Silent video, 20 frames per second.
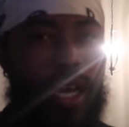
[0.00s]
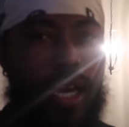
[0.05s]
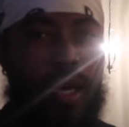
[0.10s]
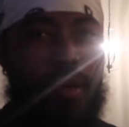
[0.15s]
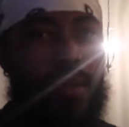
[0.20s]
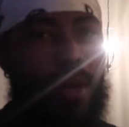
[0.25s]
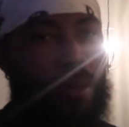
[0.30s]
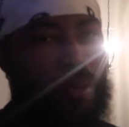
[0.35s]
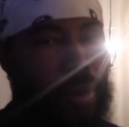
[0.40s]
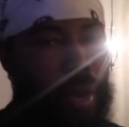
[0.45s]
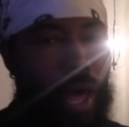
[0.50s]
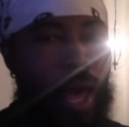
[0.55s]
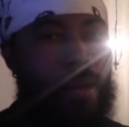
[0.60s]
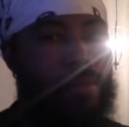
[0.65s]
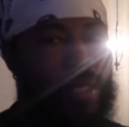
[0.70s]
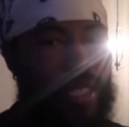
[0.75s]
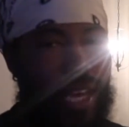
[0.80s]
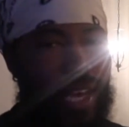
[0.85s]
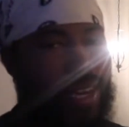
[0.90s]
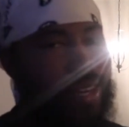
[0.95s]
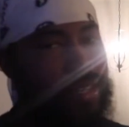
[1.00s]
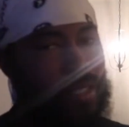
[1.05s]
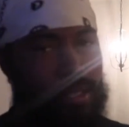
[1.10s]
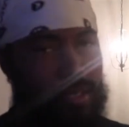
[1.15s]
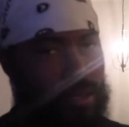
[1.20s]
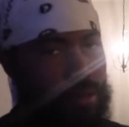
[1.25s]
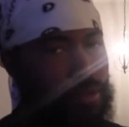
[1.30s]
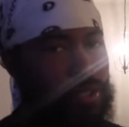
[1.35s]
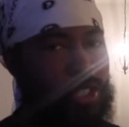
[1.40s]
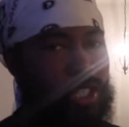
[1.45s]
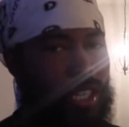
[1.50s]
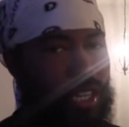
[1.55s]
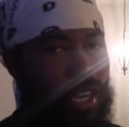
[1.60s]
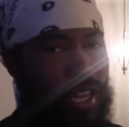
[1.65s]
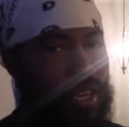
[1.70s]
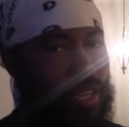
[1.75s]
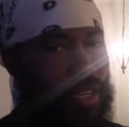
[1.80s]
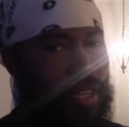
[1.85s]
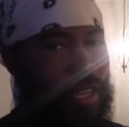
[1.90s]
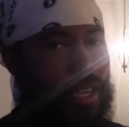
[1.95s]
come up lopsided or some shit
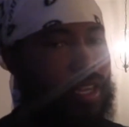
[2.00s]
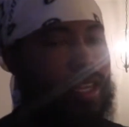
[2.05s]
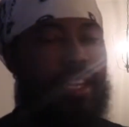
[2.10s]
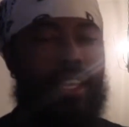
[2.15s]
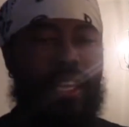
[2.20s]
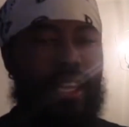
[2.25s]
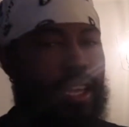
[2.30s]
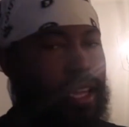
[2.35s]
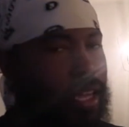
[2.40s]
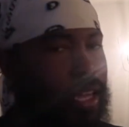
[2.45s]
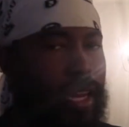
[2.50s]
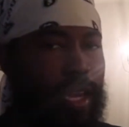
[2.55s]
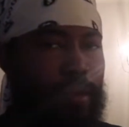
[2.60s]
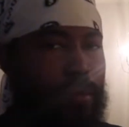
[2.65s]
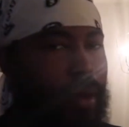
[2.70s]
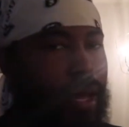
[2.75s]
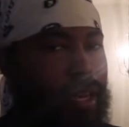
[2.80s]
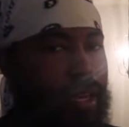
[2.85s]
like that, it ain't my